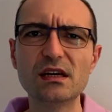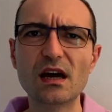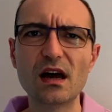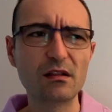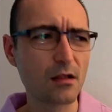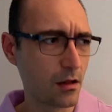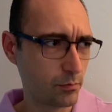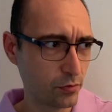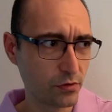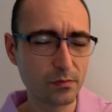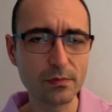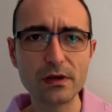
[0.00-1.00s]
I'll, I'll
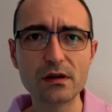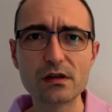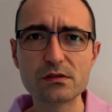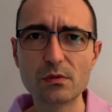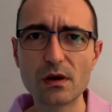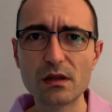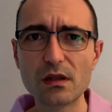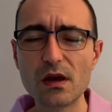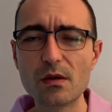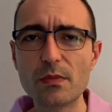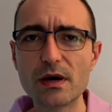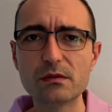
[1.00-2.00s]
put it here as well,
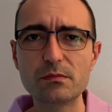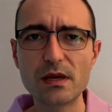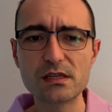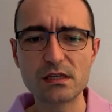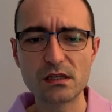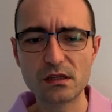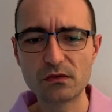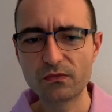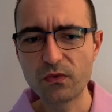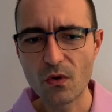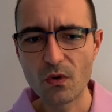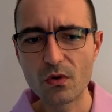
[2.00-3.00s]
but basically the
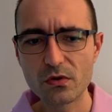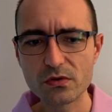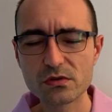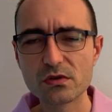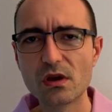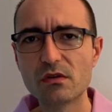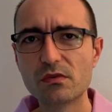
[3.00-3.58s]
force